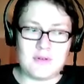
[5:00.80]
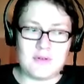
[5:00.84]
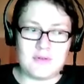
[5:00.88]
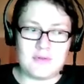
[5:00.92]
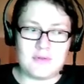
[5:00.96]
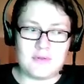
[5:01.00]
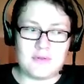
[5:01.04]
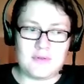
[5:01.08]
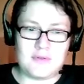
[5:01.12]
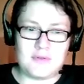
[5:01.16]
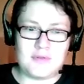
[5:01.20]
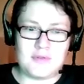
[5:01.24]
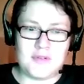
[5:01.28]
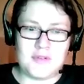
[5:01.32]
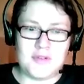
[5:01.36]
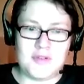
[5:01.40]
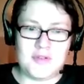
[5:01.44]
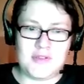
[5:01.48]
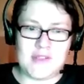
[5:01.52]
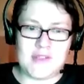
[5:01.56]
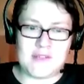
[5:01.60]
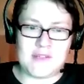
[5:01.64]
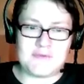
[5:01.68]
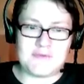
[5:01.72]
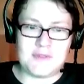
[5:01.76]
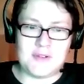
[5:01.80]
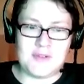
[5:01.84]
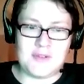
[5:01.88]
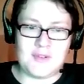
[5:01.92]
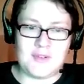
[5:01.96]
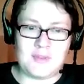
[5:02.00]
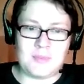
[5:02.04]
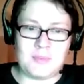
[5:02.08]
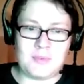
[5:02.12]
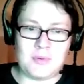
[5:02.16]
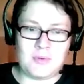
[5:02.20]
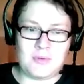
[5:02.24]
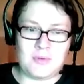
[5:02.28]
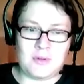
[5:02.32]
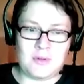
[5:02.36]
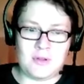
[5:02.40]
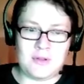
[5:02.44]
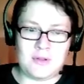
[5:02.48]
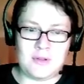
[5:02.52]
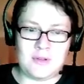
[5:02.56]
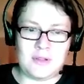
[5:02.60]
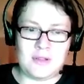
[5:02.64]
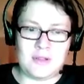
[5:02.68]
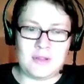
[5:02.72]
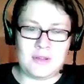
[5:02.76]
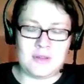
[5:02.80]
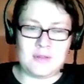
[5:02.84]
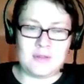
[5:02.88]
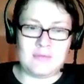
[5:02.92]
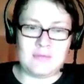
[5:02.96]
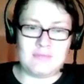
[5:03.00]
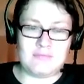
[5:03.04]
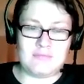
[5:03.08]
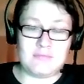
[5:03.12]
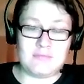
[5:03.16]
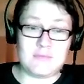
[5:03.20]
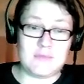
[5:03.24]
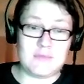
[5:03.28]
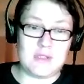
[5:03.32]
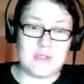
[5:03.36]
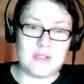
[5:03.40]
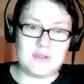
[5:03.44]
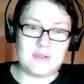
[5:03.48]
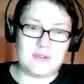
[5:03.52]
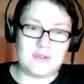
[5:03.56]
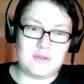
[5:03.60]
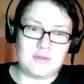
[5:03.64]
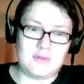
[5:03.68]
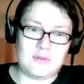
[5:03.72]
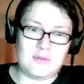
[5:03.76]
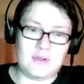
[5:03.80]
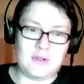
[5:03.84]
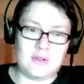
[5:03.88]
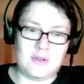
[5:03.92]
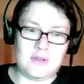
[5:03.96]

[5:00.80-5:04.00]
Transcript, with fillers: two or three years after I was born, and they knew all